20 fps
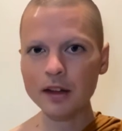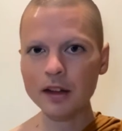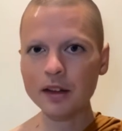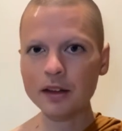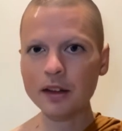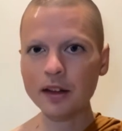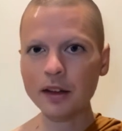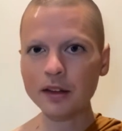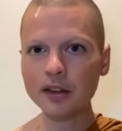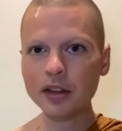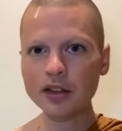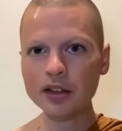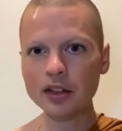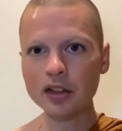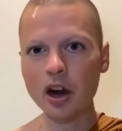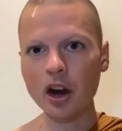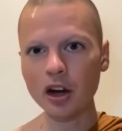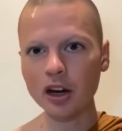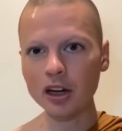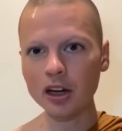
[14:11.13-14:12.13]
there's such
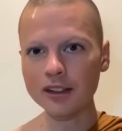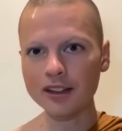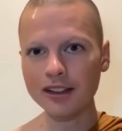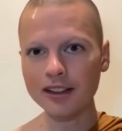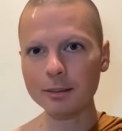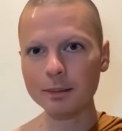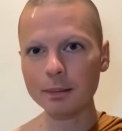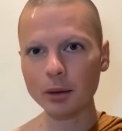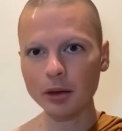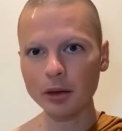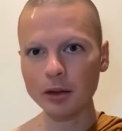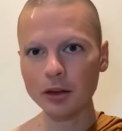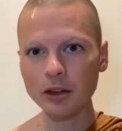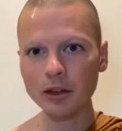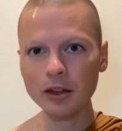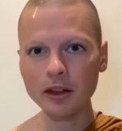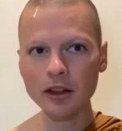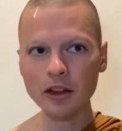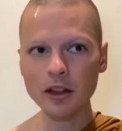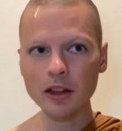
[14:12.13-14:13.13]
an
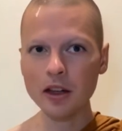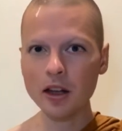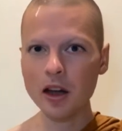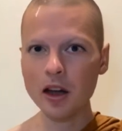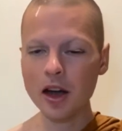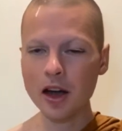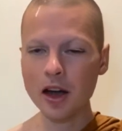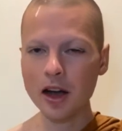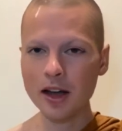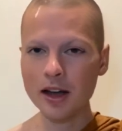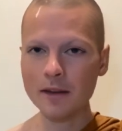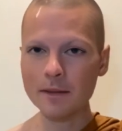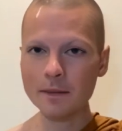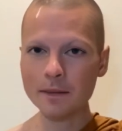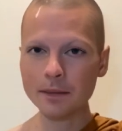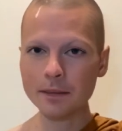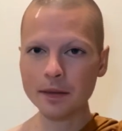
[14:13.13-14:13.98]
archetypal uh,